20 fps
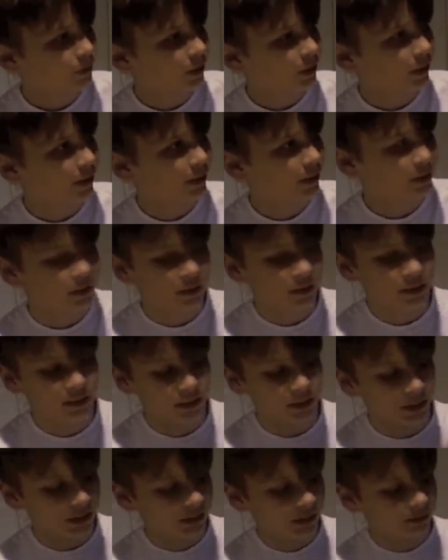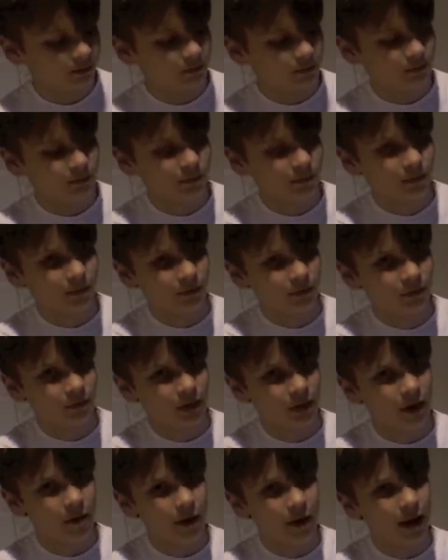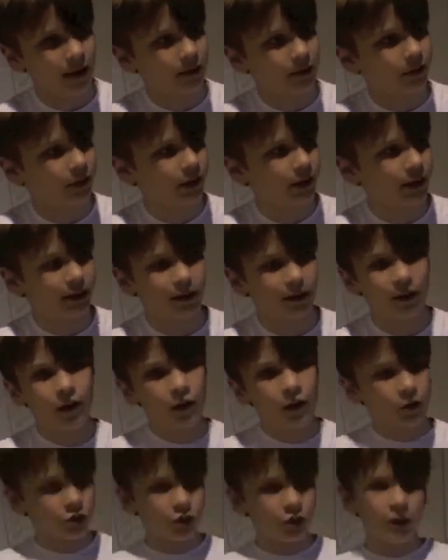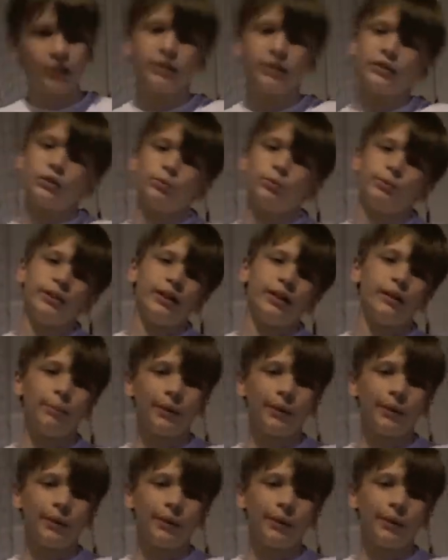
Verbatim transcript: and just see how accurate shooting test will be up